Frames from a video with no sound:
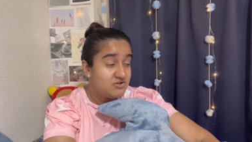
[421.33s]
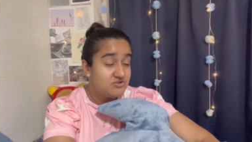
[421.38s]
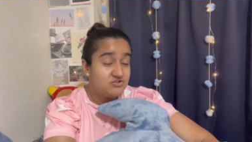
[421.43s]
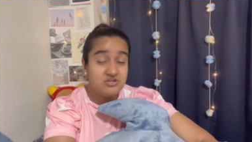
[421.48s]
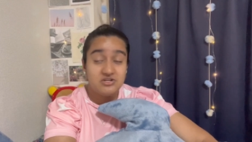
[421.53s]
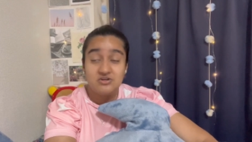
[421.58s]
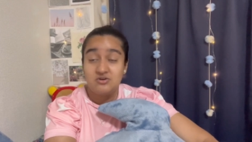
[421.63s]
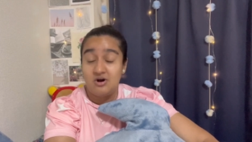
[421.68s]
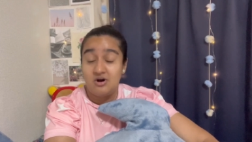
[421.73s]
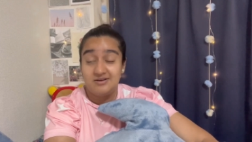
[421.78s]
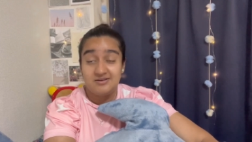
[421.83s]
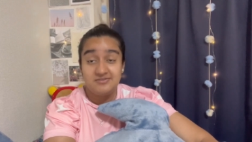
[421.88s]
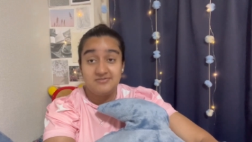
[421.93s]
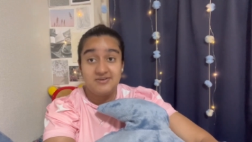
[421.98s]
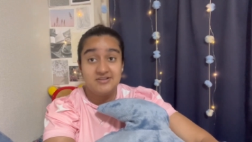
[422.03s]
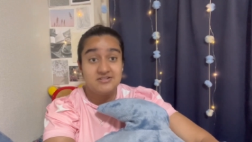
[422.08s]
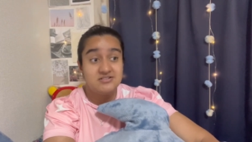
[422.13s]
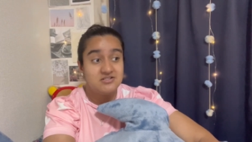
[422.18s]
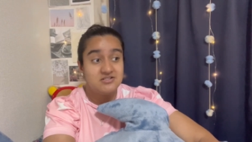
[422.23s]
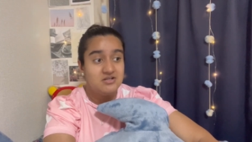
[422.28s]
drink all of
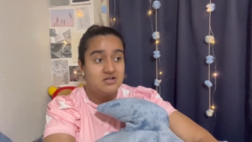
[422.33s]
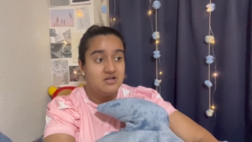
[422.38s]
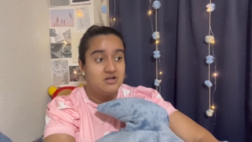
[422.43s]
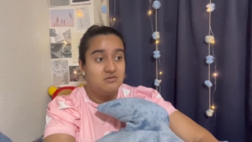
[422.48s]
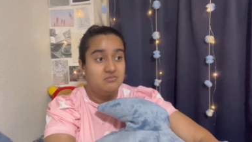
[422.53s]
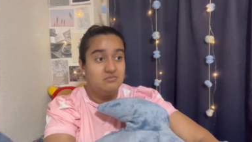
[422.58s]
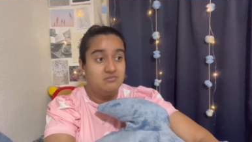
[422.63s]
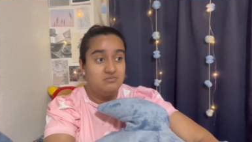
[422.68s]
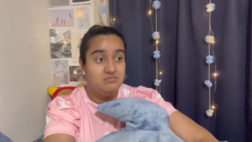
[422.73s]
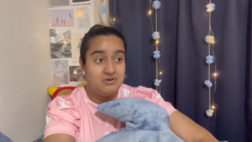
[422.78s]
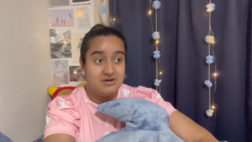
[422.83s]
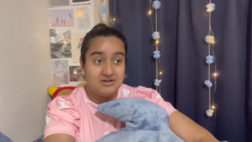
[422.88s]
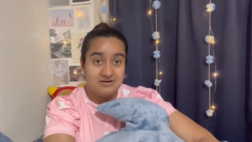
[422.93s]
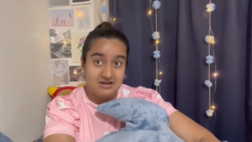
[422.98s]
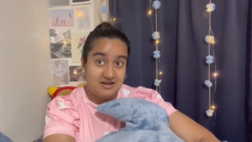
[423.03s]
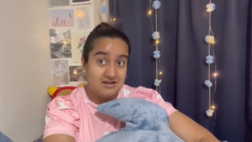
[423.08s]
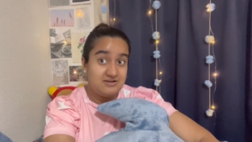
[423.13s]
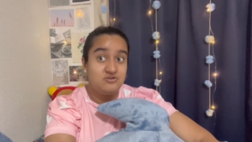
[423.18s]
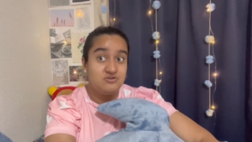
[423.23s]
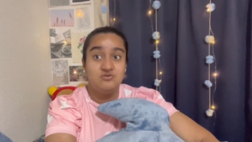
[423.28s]
it but
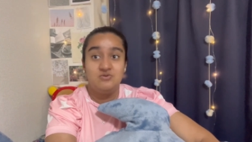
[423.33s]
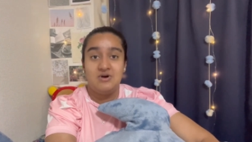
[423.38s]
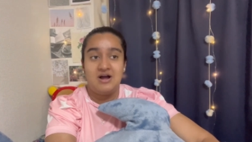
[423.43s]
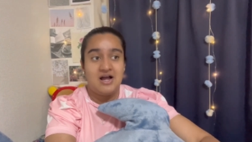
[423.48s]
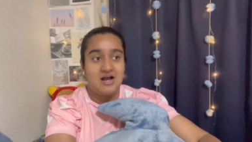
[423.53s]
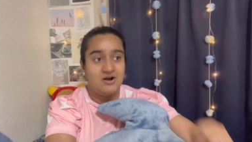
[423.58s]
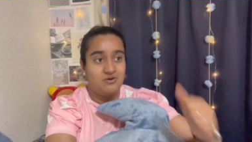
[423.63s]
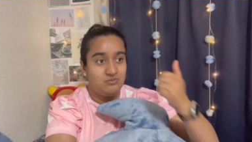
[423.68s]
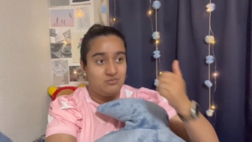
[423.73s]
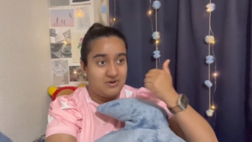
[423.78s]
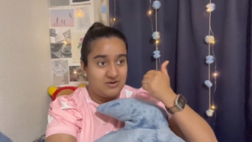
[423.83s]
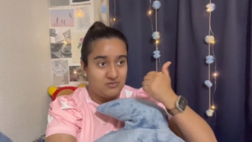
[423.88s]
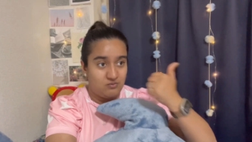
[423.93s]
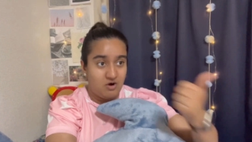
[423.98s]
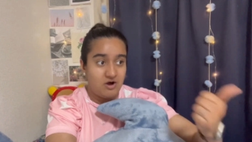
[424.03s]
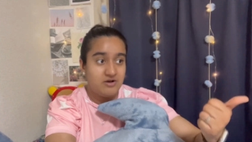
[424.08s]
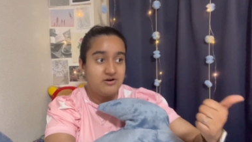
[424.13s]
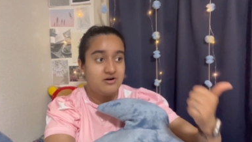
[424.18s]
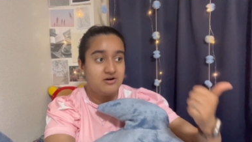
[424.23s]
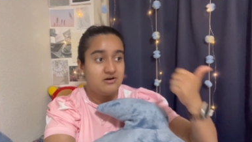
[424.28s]
i do have my
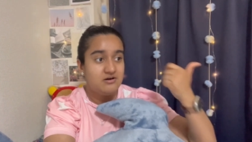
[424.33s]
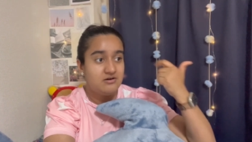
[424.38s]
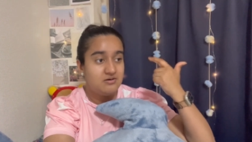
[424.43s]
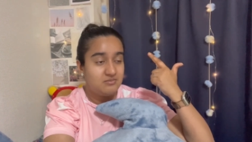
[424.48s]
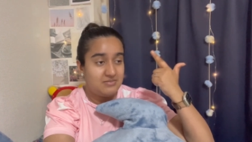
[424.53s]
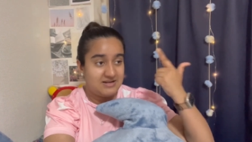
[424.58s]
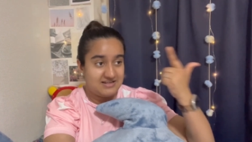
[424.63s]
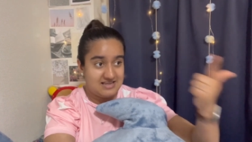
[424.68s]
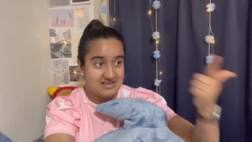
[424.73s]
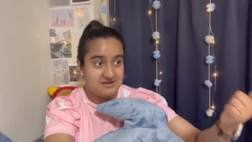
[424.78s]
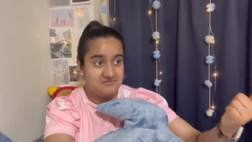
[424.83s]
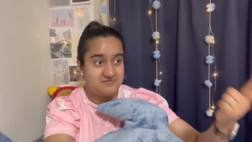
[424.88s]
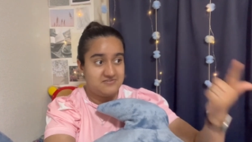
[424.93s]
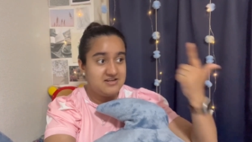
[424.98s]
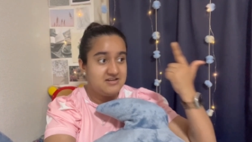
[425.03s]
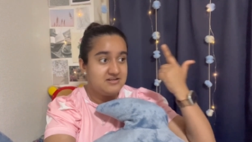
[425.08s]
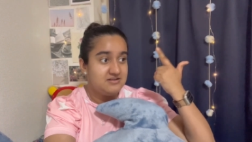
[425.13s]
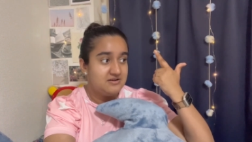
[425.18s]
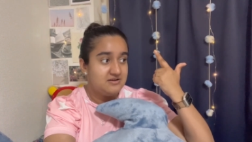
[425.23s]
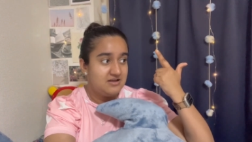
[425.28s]
water my
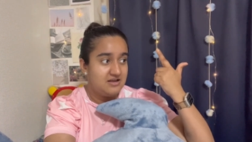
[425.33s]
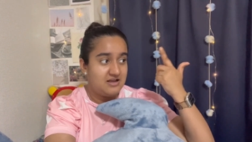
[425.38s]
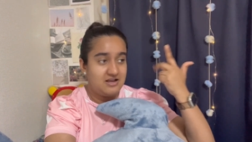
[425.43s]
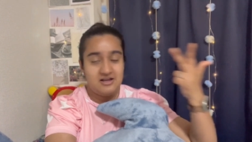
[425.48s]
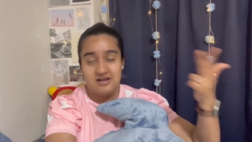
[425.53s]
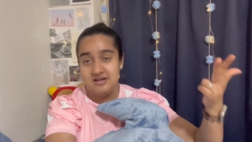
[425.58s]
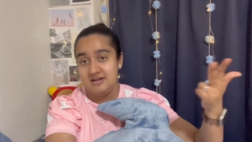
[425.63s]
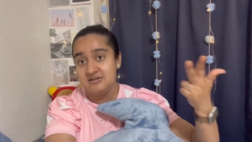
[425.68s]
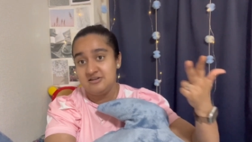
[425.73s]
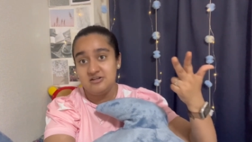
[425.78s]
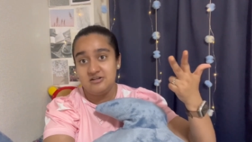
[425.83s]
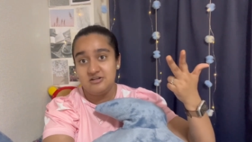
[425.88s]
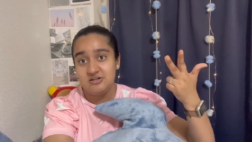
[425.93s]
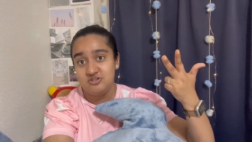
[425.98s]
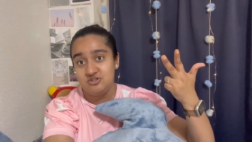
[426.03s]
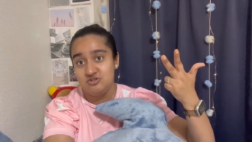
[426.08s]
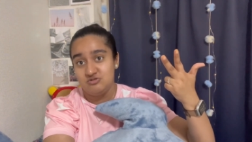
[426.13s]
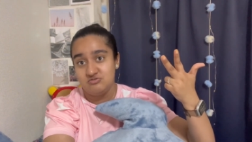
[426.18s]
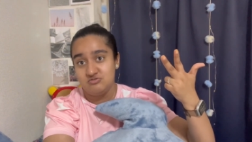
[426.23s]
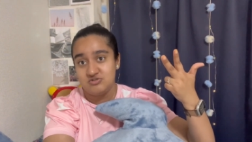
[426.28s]
caffeine and a
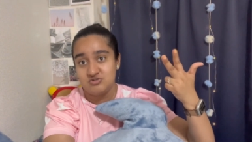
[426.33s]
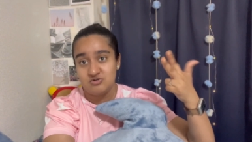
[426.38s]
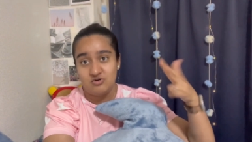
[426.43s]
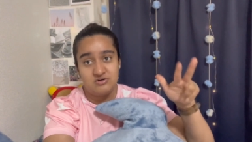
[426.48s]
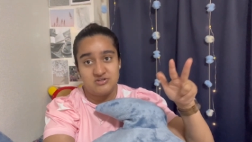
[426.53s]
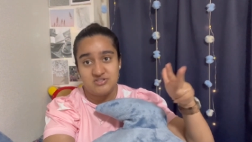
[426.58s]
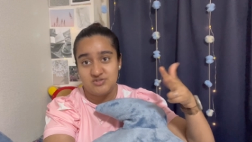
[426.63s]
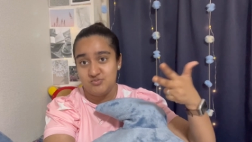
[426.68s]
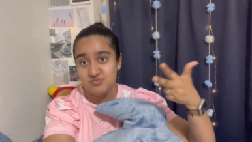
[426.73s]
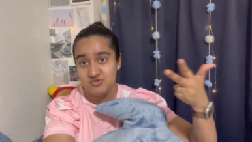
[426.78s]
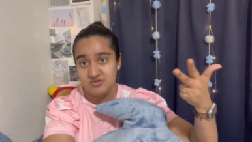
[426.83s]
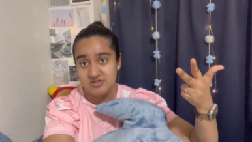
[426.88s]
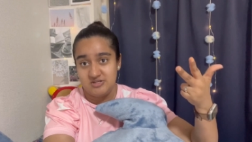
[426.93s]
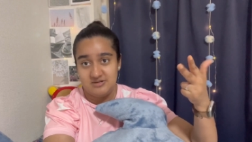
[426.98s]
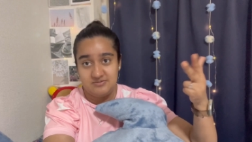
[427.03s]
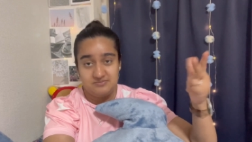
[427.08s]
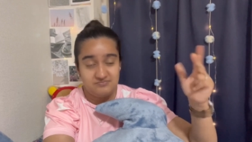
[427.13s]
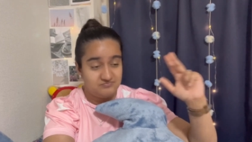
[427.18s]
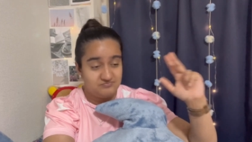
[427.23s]
juice or a smoothie